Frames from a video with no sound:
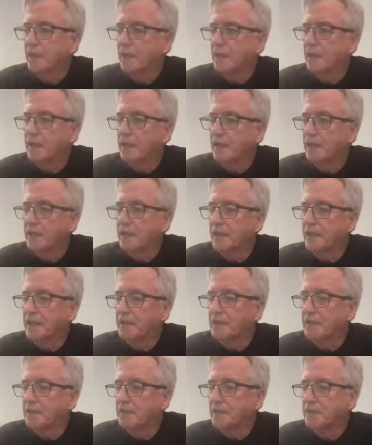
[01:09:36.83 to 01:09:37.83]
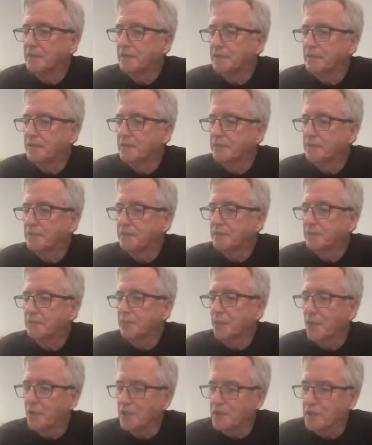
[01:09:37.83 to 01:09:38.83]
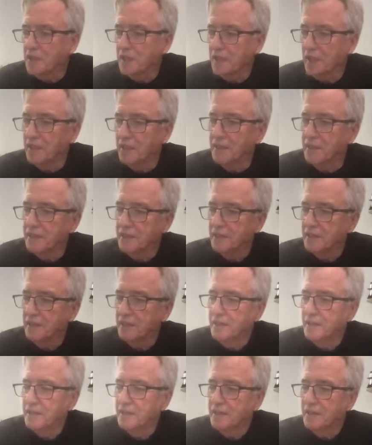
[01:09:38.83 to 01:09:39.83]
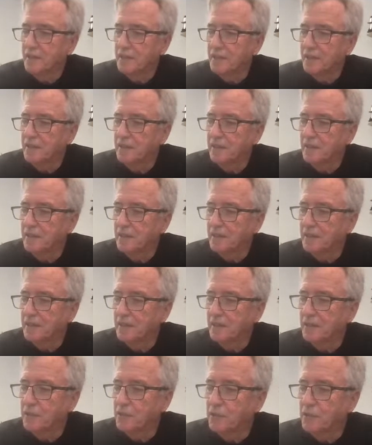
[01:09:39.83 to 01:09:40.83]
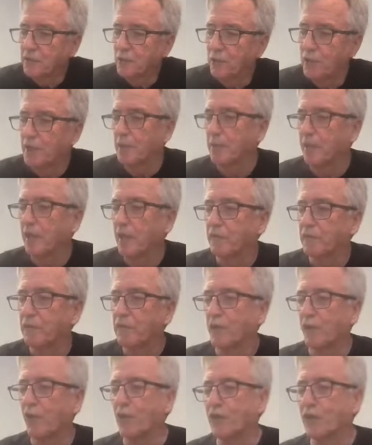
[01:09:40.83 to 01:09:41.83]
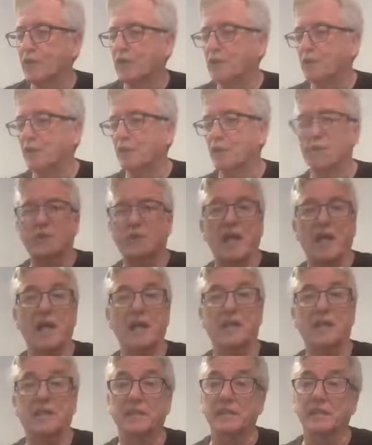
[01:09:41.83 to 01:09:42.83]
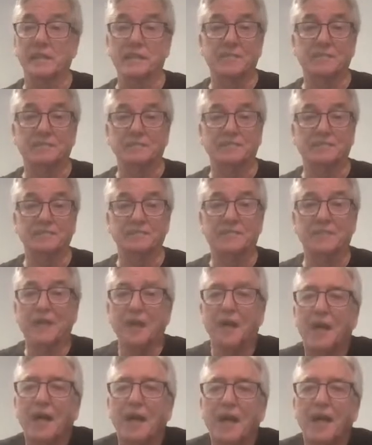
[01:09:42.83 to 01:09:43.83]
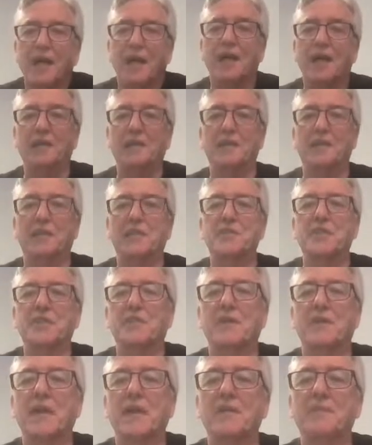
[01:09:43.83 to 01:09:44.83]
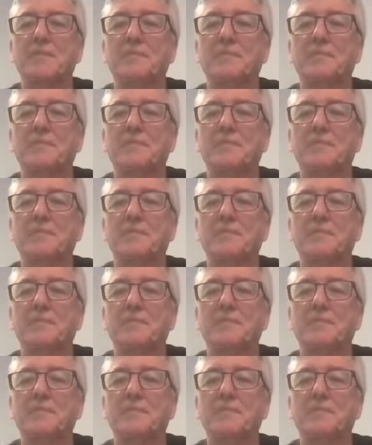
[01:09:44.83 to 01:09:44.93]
and put it together. Threw in a bit of flock and the old tyre, and it looks great.